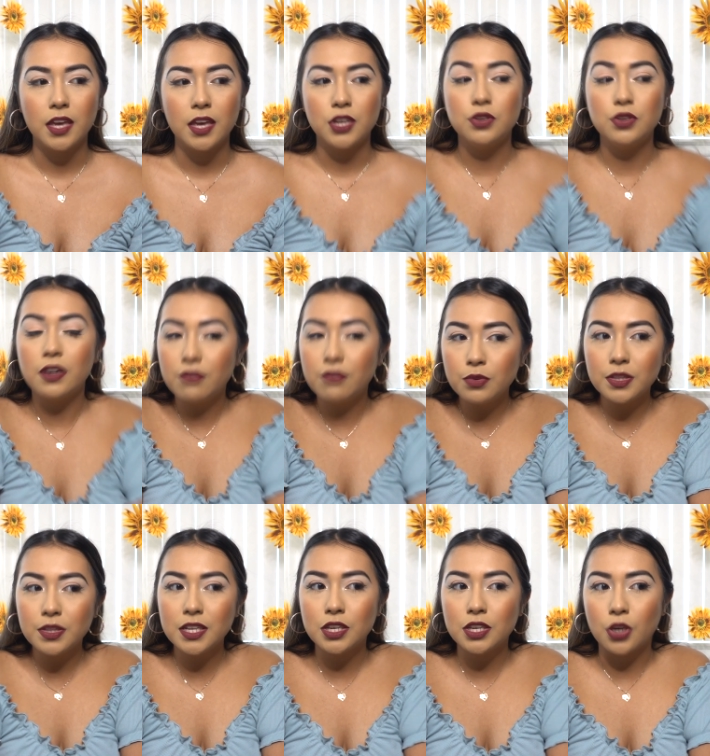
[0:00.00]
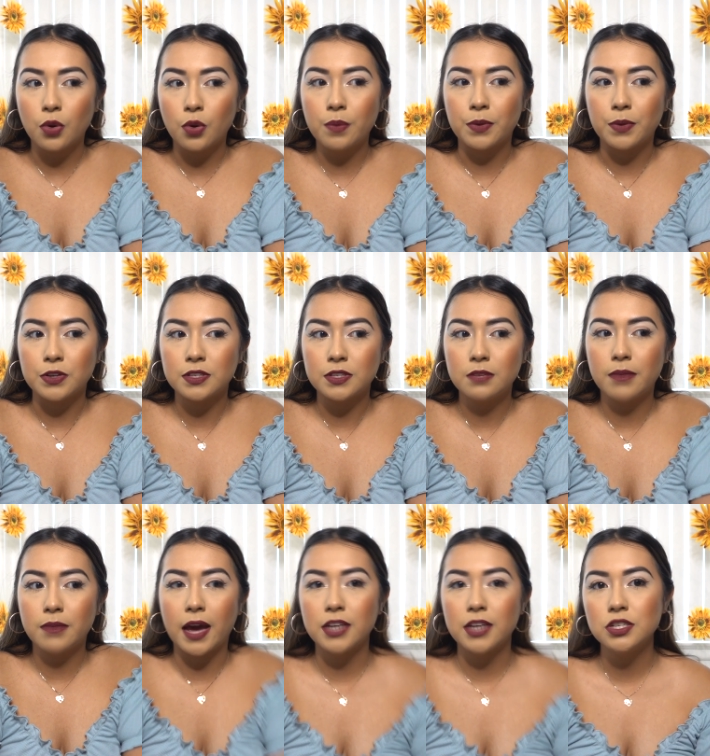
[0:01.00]
You never really know a person,
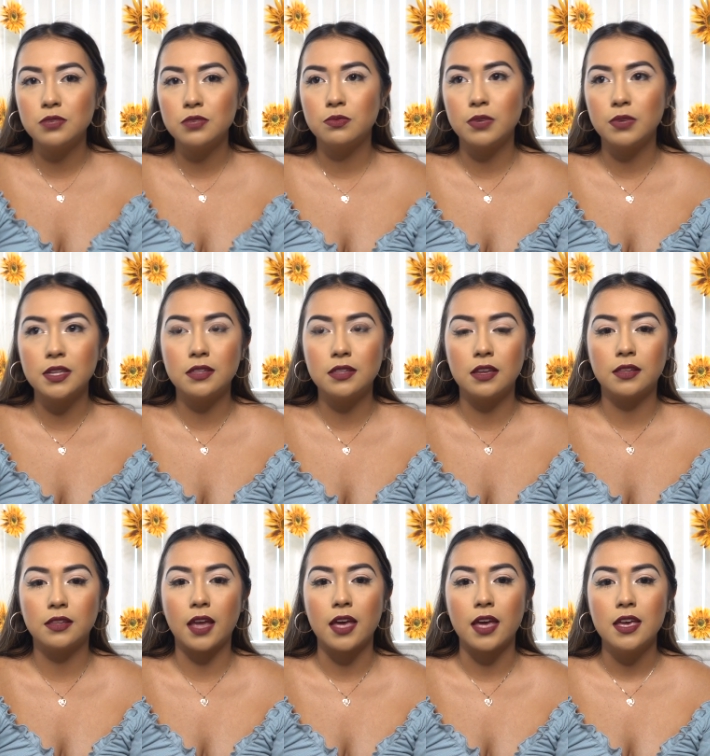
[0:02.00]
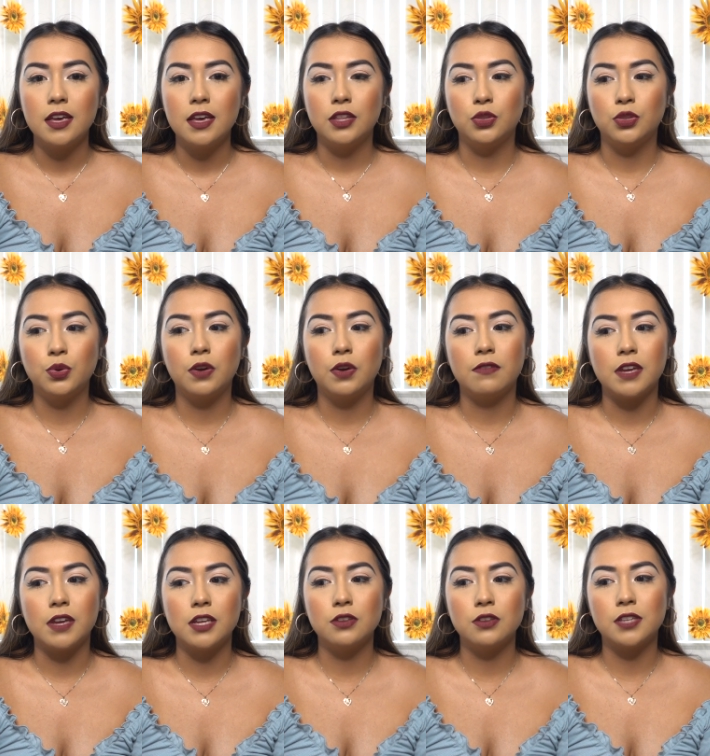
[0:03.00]
but I just really think that through her
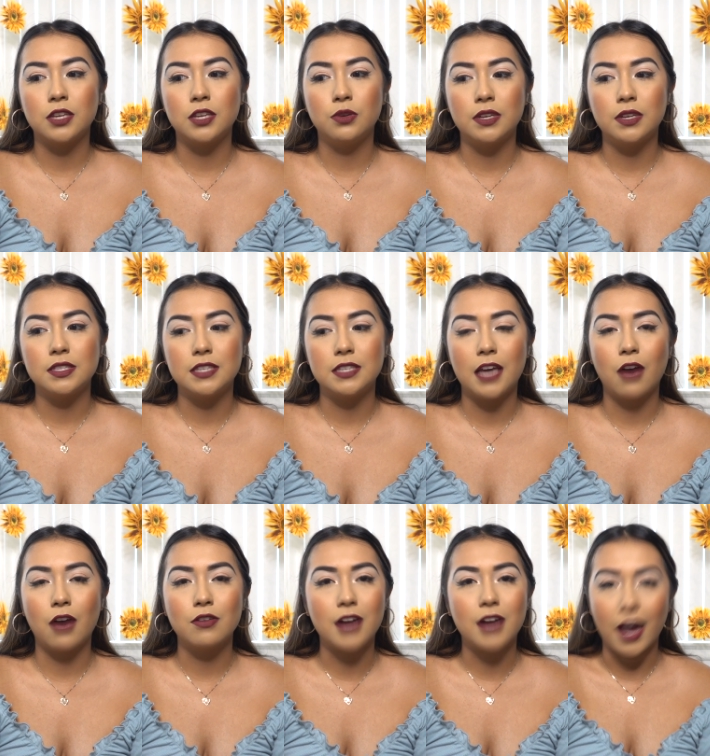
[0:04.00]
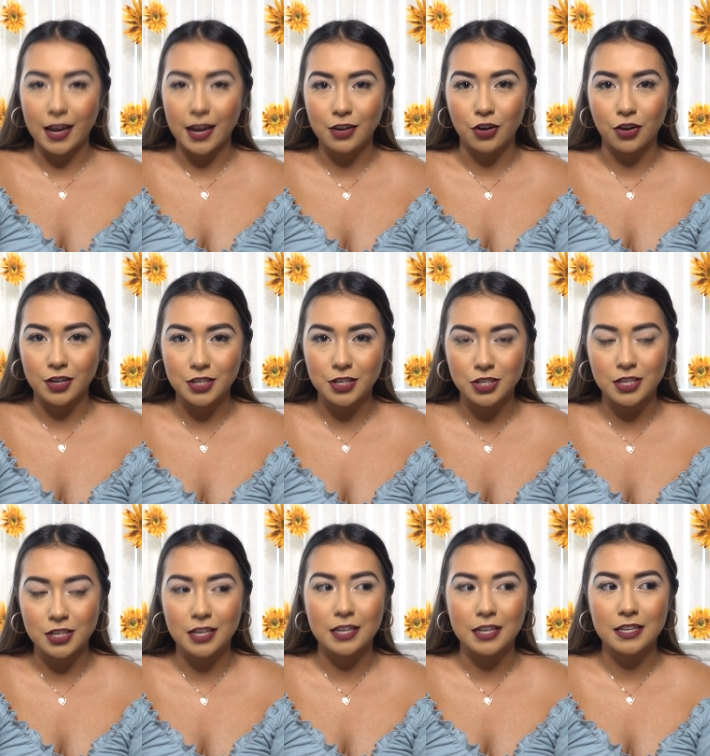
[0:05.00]
videos, like, you can see how kind-hearted
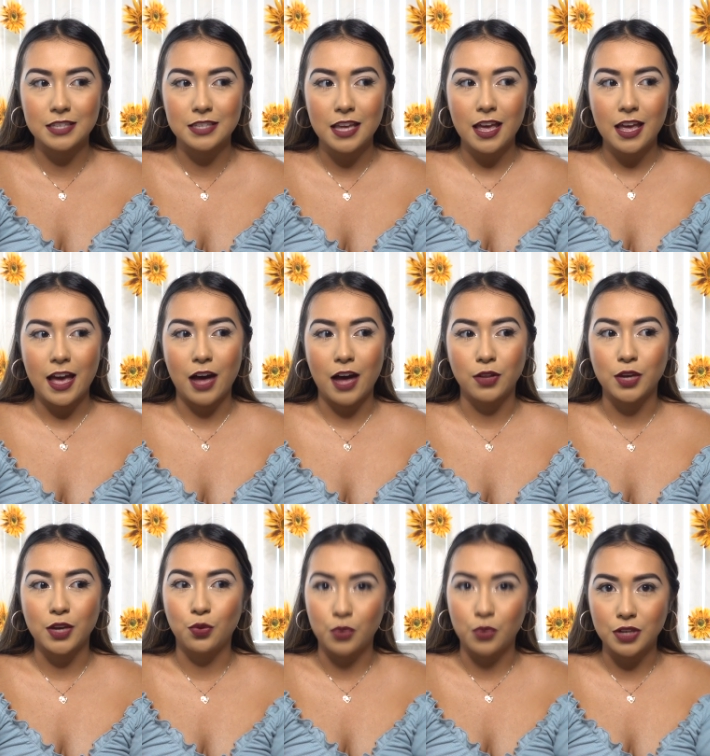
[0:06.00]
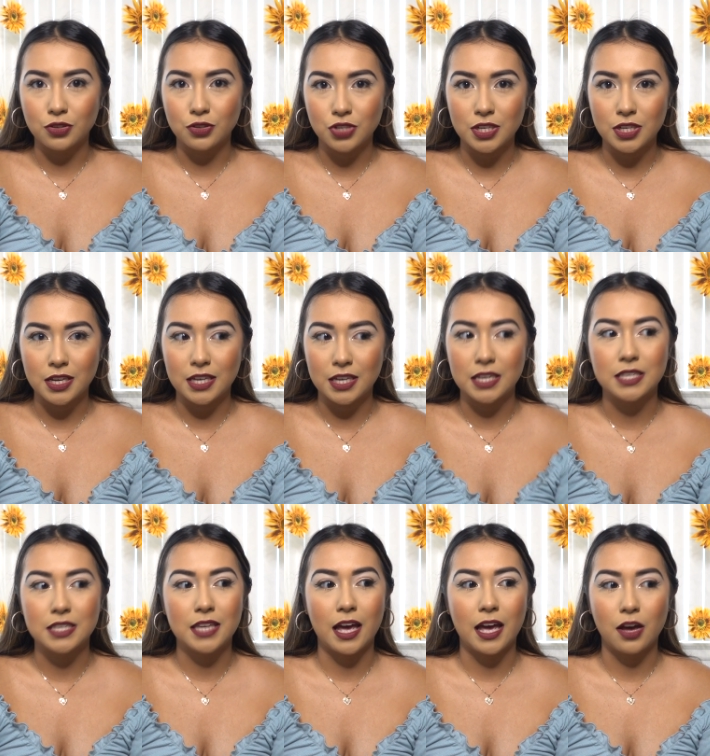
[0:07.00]
she is, how like real she
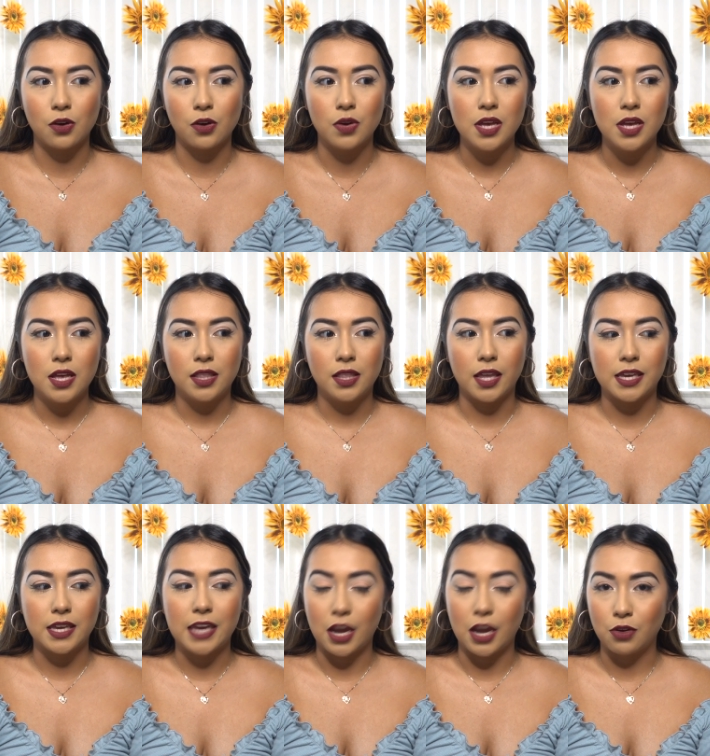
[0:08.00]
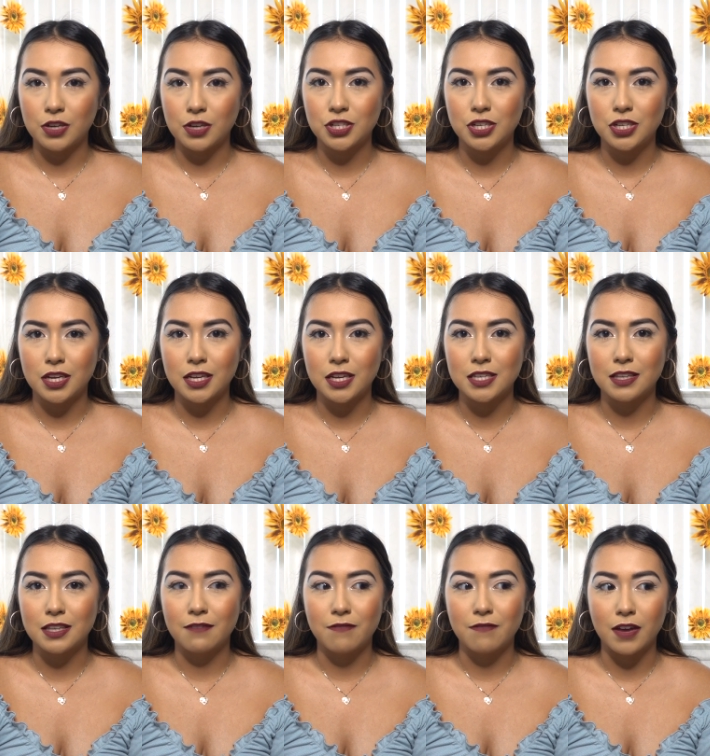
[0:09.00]
is, how like caring she is
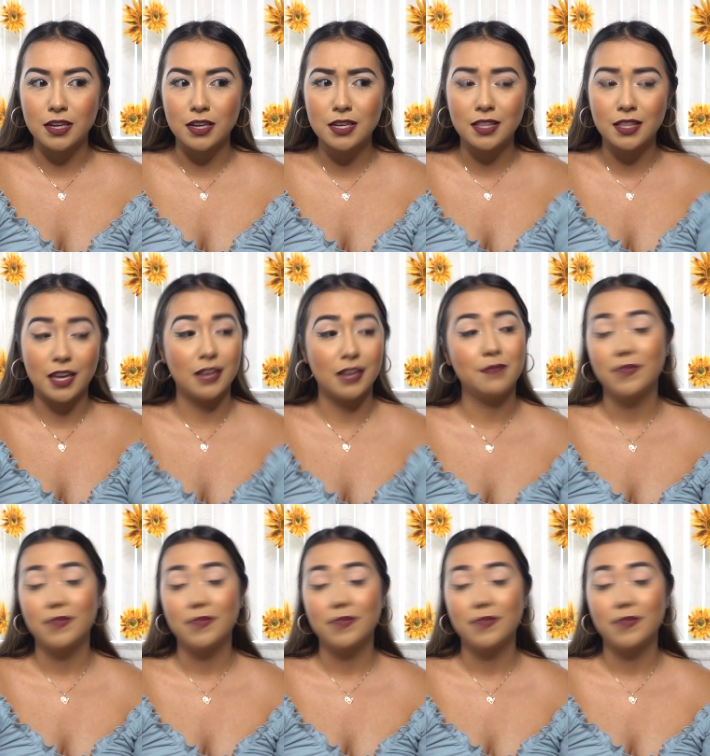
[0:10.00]
and funny. And like